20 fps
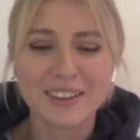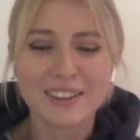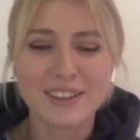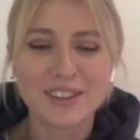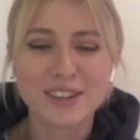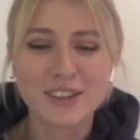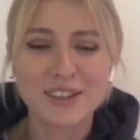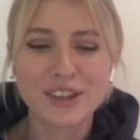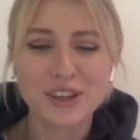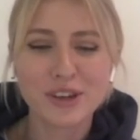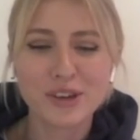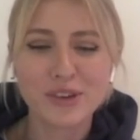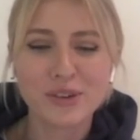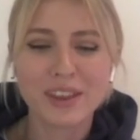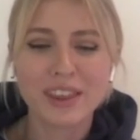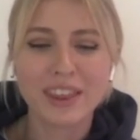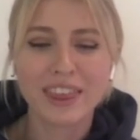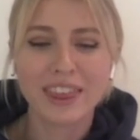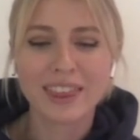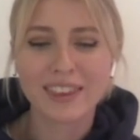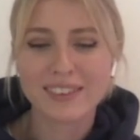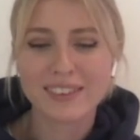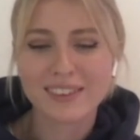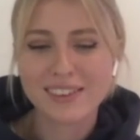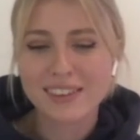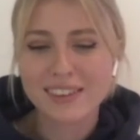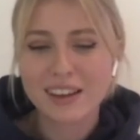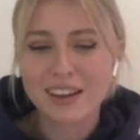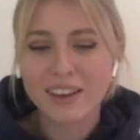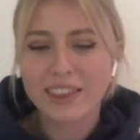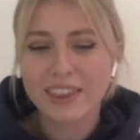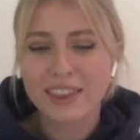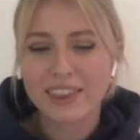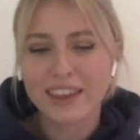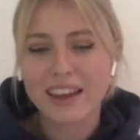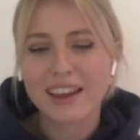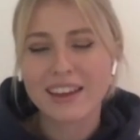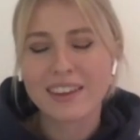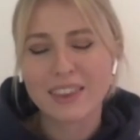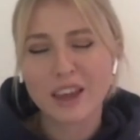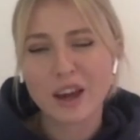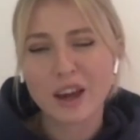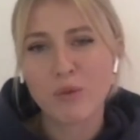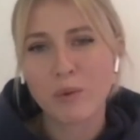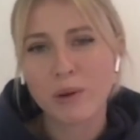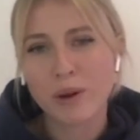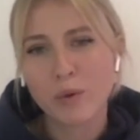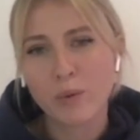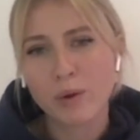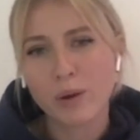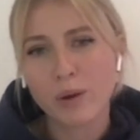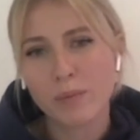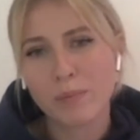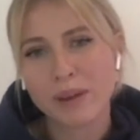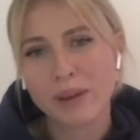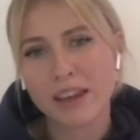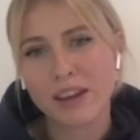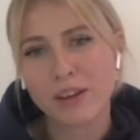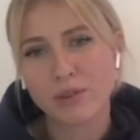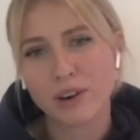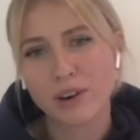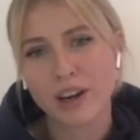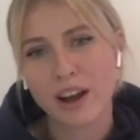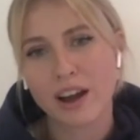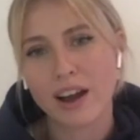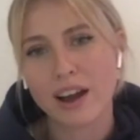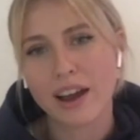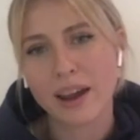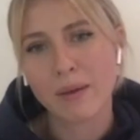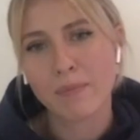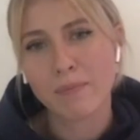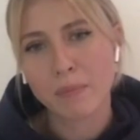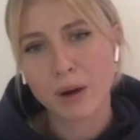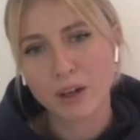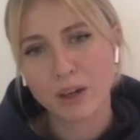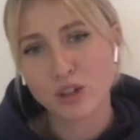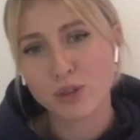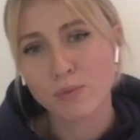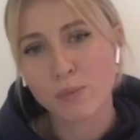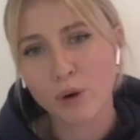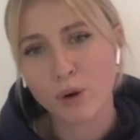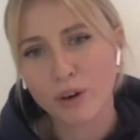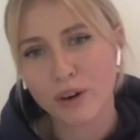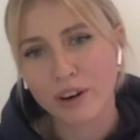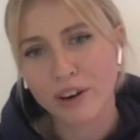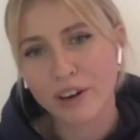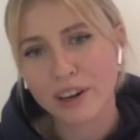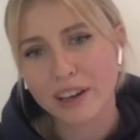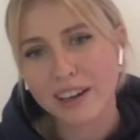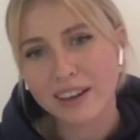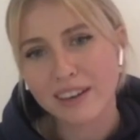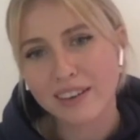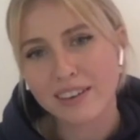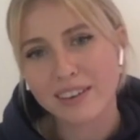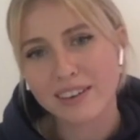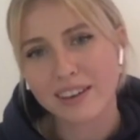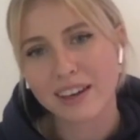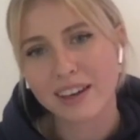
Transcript: do you still think that we will be relying much more on it